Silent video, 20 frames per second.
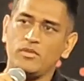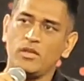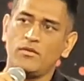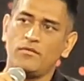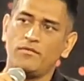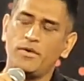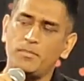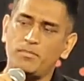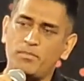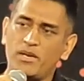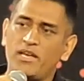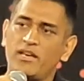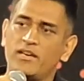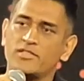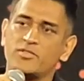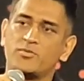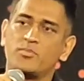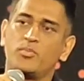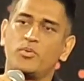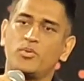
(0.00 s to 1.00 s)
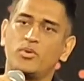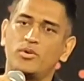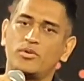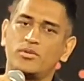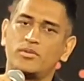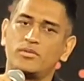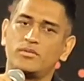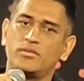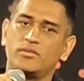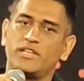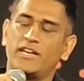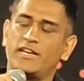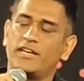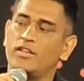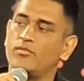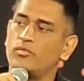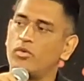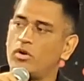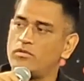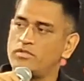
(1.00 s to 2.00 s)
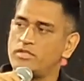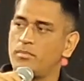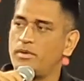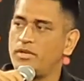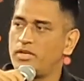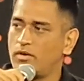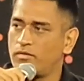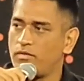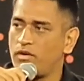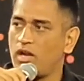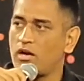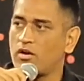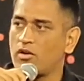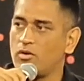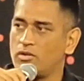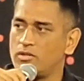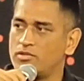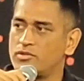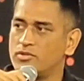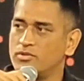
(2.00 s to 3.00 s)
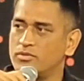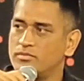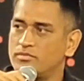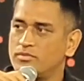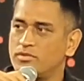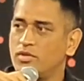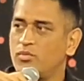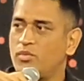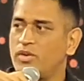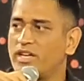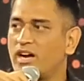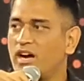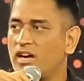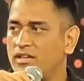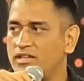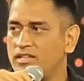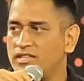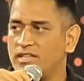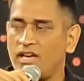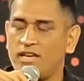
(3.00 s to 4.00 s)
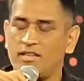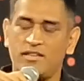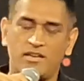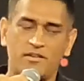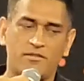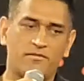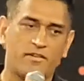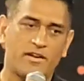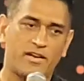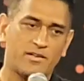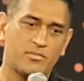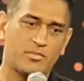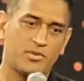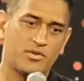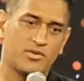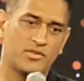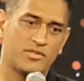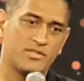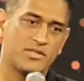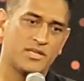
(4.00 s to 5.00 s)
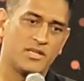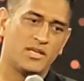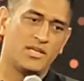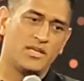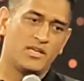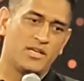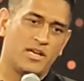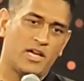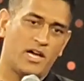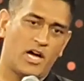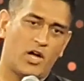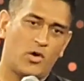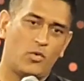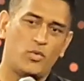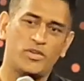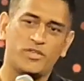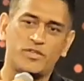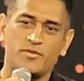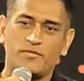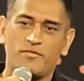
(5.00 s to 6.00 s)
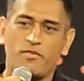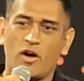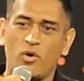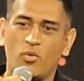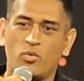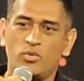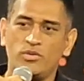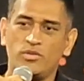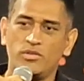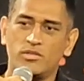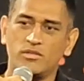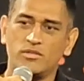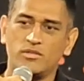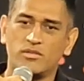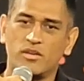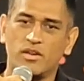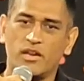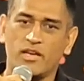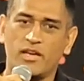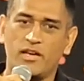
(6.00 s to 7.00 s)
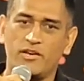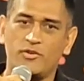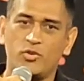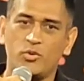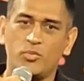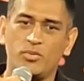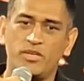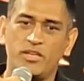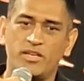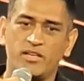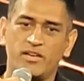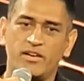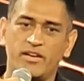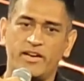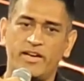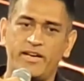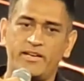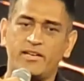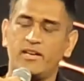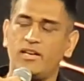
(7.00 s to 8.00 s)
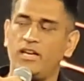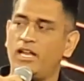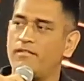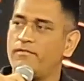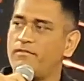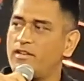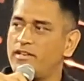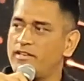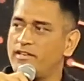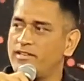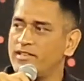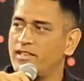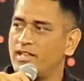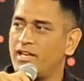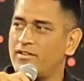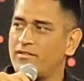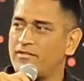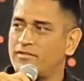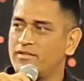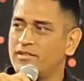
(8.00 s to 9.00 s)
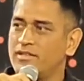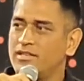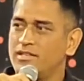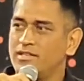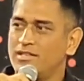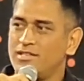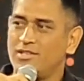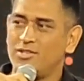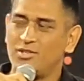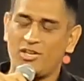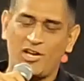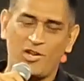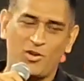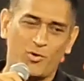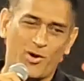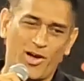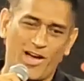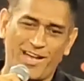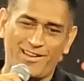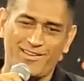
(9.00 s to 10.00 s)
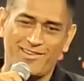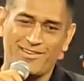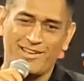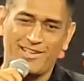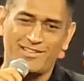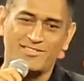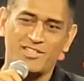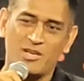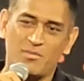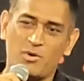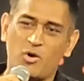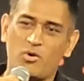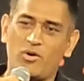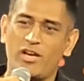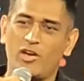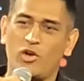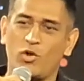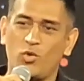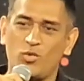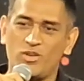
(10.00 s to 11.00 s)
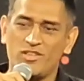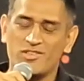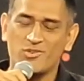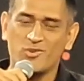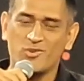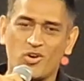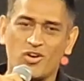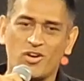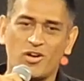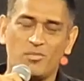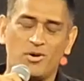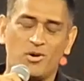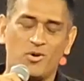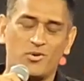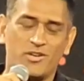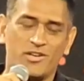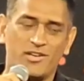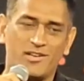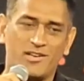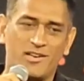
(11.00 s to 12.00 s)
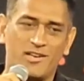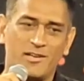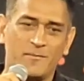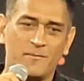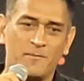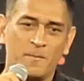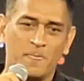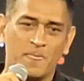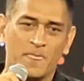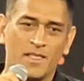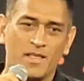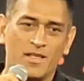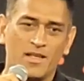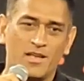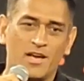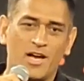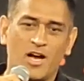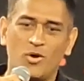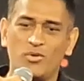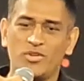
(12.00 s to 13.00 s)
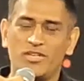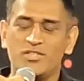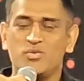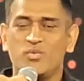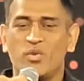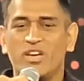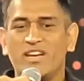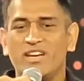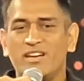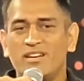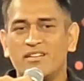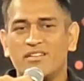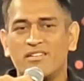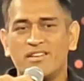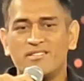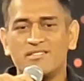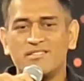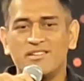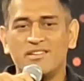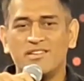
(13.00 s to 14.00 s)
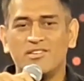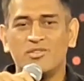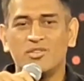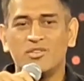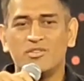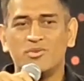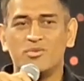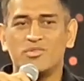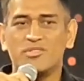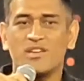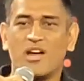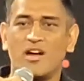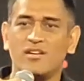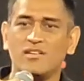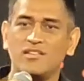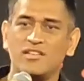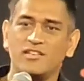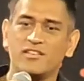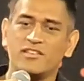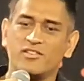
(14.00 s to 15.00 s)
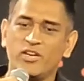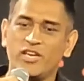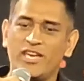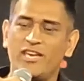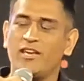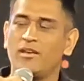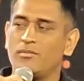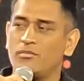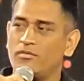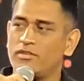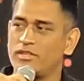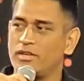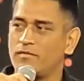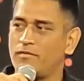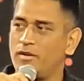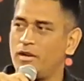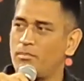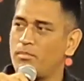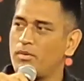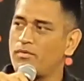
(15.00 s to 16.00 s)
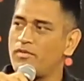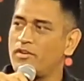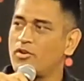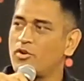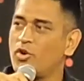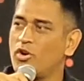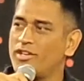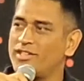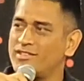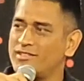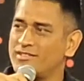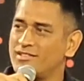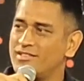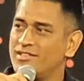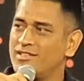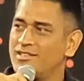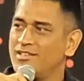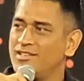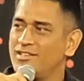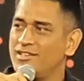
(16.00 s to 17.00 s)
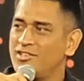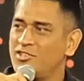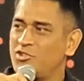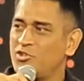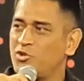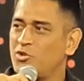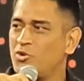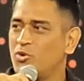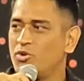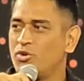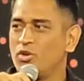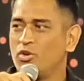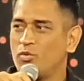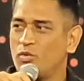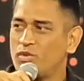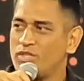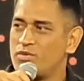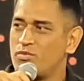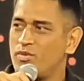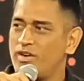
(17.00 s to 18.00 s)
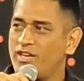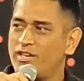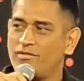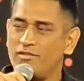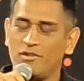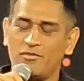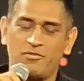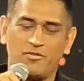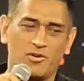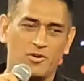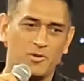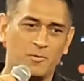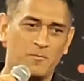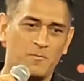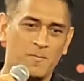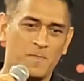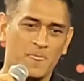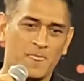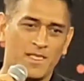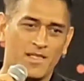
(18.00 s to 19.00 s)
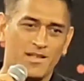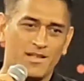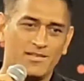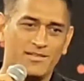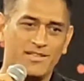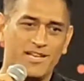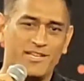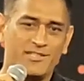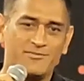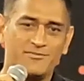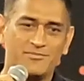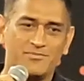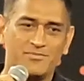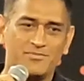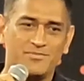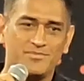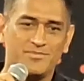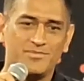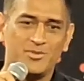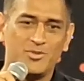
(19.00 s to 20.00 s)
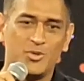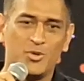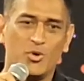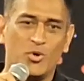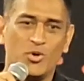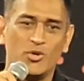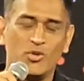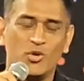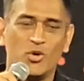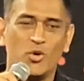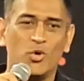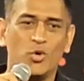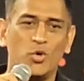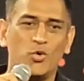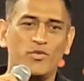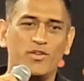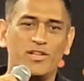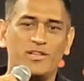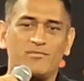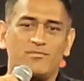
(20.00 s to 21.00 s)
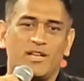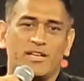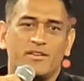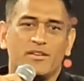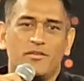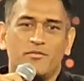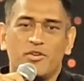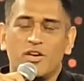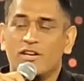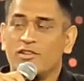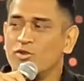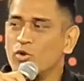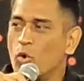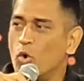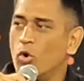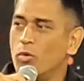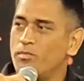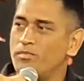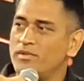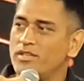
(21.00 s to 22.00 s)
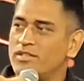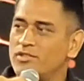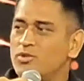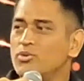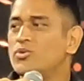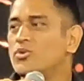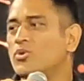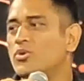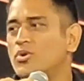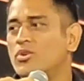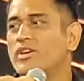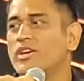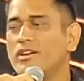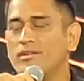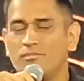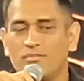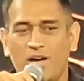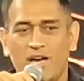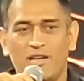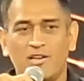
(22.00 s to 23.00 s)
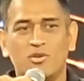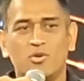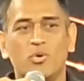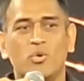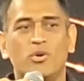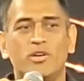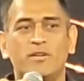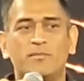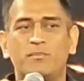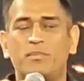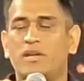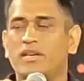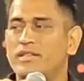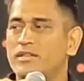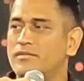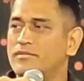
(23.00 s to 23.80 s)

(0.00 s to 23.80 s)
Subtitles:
we play a sport that involves a bit of luck also. We can't deny that fact because I always found cricket to be a great leveler in life. And somehow I always about it like how it is very interesting. You start the game with a flip of a coin. You don't know which way it will fall. Then you don't know who will, like if you're an opener, okay, I'll go and play